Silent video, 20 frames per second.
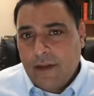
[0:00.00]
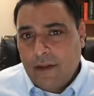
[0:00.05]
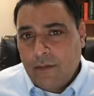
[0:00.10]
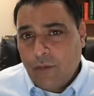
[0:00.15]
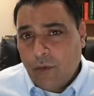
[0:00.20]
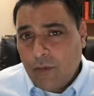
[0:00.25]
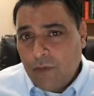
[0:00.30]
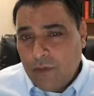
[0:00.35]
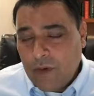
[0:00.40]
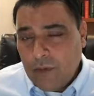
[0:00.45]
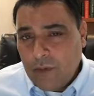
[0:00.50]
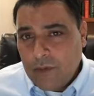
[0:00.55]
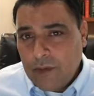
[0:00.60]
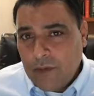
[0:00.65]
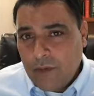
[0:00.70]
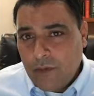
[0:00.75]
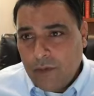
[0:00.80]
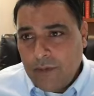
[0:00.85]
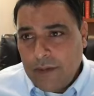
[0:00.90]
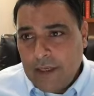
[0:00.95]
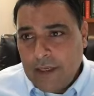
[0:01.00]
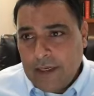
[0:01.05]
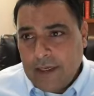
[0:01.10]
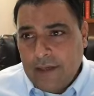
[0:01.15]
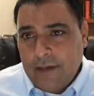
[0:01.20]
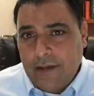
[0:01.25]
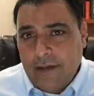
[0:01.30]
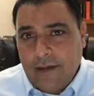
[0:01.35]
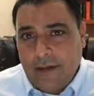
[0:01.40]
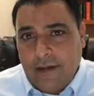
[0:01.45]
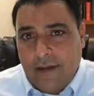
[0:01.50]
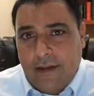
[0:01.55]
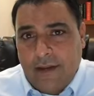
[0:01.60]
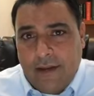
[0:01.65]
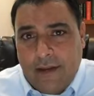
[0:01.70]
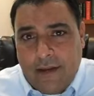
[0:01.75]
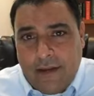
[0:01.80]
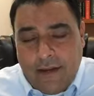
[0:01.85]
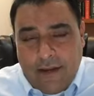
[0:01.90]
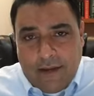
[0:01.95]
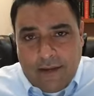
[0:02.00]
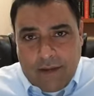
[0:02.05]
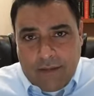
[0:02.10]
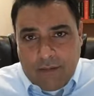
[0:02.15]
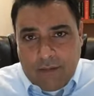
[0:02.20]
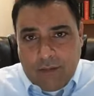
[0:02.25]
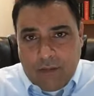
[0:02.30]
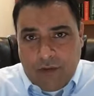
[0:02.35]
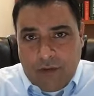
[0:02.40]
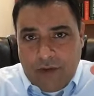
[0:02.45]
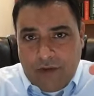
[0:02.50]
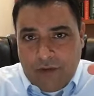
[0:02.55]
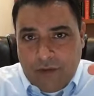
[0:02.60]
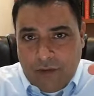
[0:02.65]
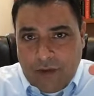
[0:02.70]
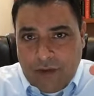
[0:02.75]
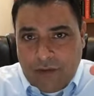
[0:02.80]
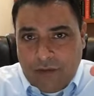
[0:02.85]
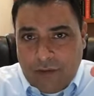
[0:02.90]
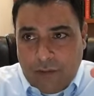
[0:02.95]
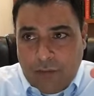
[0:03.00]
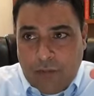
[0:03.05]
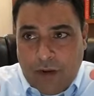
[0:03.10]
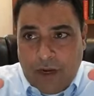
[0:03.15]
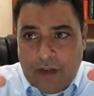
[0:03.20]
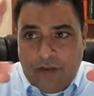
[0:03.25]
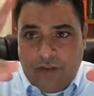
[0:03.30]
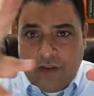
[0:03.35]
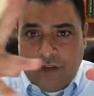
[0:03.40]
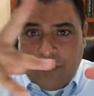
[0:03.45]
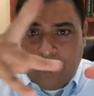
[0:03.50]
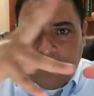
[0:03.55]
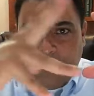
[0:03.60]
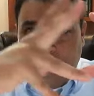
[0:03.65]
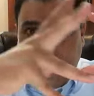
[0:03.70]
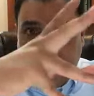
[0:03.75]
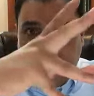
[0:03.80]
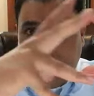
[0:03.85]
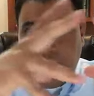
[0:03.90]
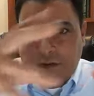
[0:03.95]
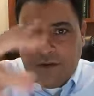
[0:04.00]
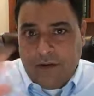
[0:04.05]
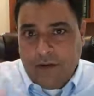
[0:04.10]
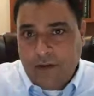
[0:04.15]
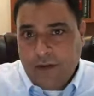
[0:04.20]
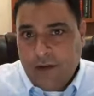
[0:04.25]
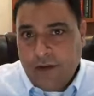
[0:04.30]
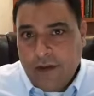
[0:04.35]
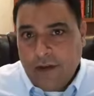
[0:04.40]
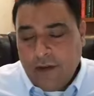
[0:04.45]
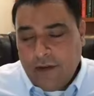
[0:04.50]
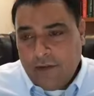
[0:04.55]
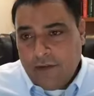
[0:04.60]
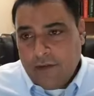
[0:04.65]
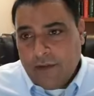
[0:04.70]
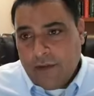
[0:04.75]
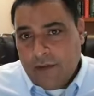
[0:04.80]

The more frequently you repeat it, the more these neurons are branching into each other. So